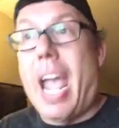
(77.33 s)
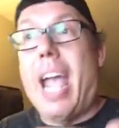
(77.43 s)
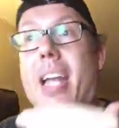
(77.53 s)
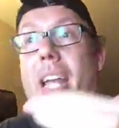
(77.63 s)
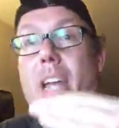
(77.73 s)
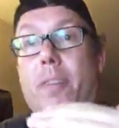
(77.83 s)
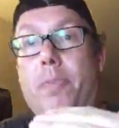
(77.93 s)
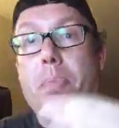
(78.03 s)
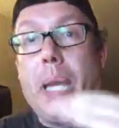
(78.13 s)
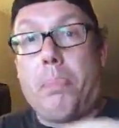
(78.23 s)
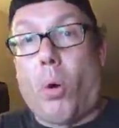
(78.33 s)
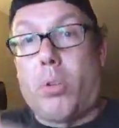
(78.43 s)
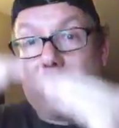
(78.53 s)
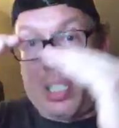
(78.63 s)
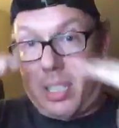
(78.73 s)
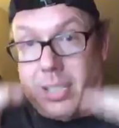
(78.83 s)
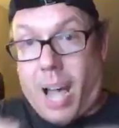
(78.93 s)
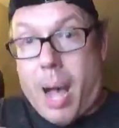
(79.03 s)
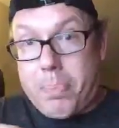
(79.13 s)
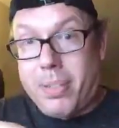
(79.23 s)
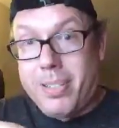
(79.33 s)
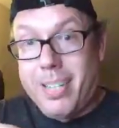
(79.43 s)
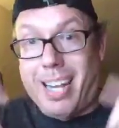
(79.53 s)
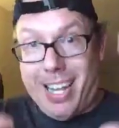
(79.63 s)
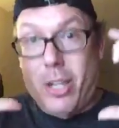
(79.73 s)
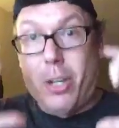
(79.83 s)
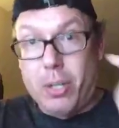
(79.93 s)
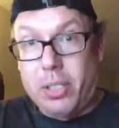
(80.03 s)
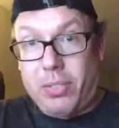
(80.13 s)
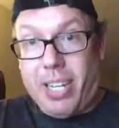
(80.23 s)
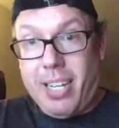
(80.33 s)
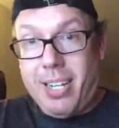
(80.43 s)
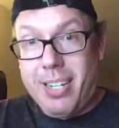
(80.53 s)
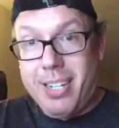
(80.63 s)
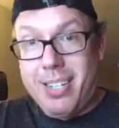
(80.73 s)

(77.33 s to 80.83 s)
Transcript: And if people stop in the newsfeed,